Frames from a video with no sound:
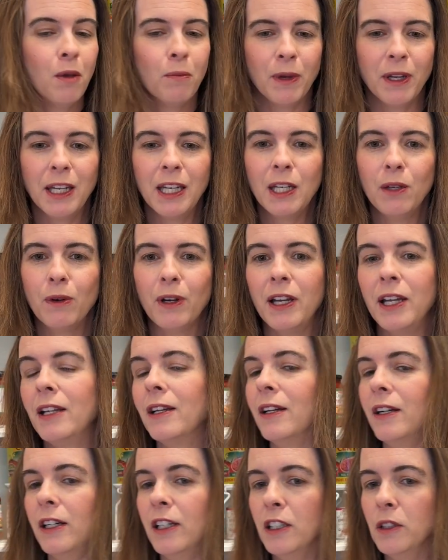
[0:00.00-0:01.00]
But
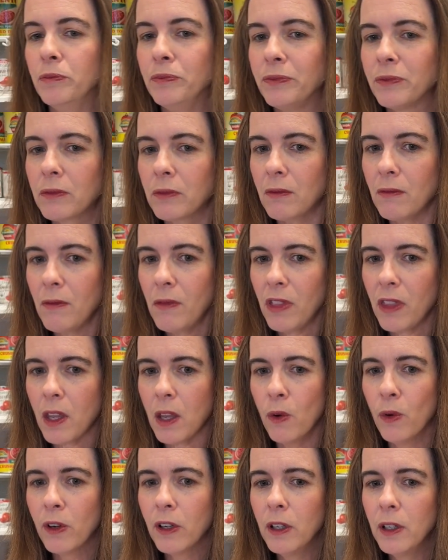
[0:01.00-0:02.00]
anyway,
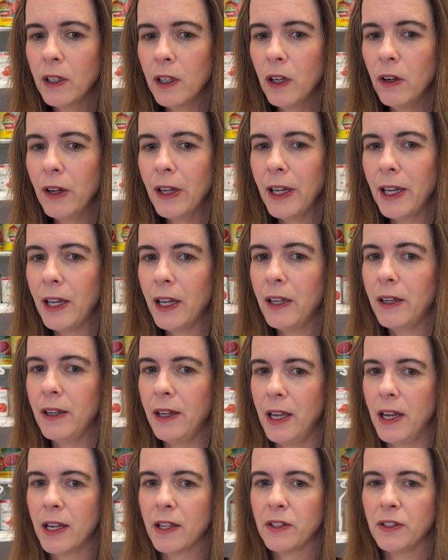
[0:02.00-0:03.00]
we're gonna go ahead
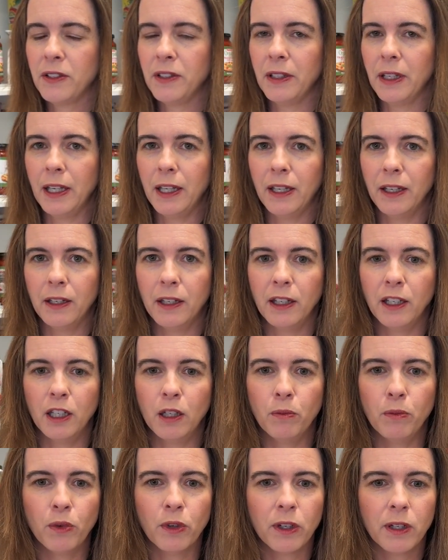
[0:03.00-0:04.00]
next,
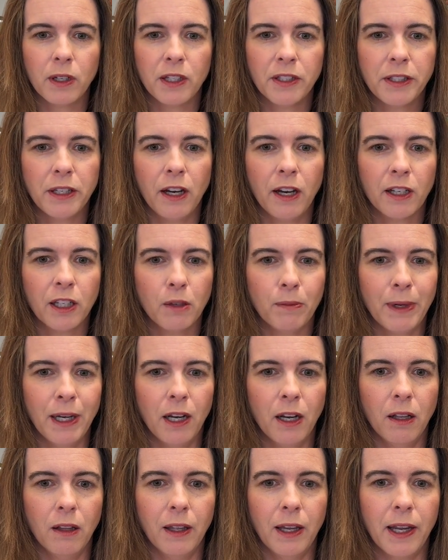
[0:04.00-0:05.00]
and we're gonna talk
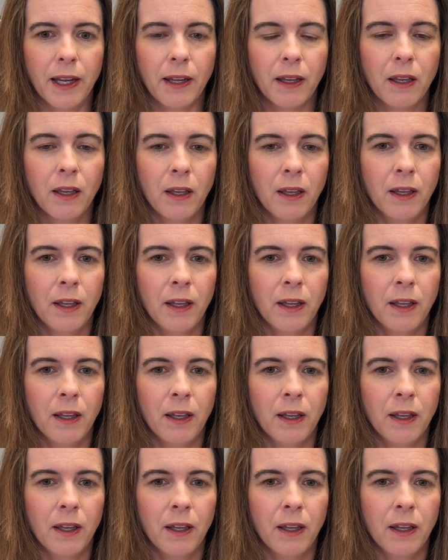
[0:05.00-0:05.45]
about like